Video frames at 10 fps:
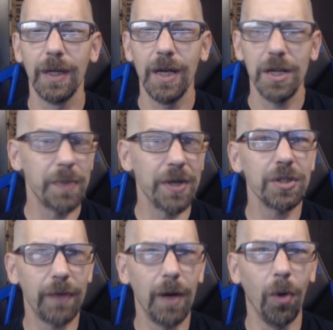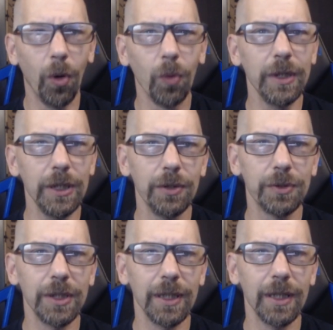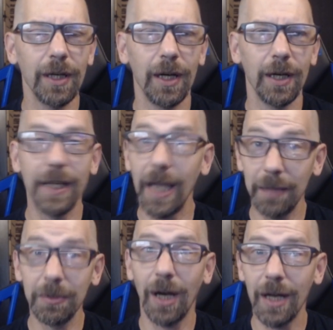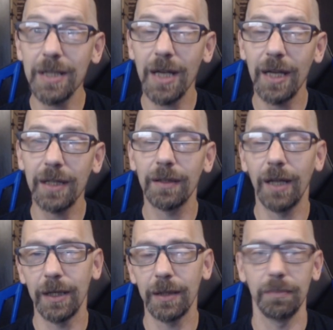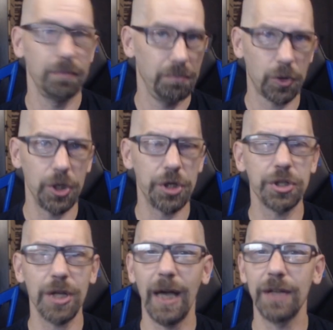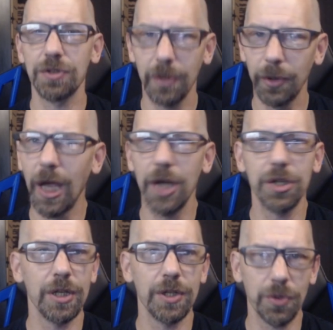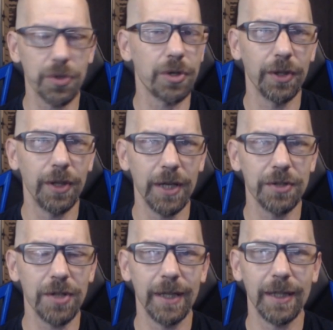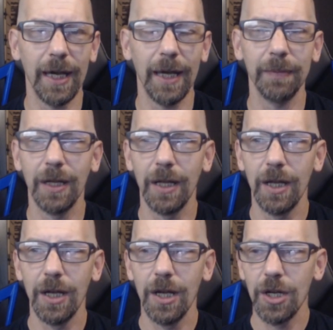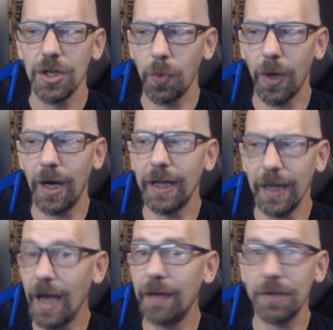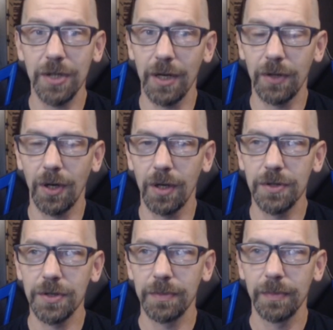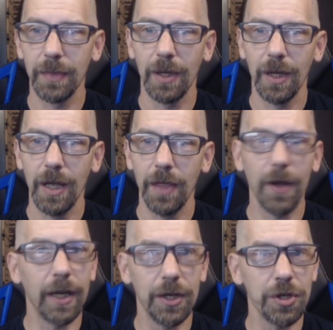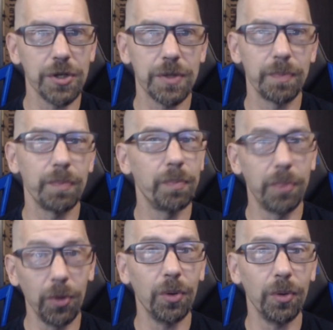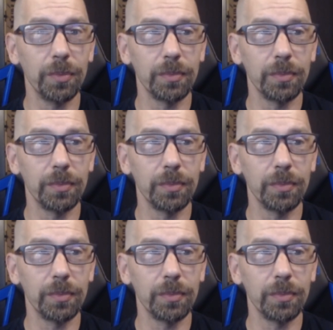especially if I'm only using game content like creature stats, locations, or certain things like that, to where I can have a set of cards that I can just pull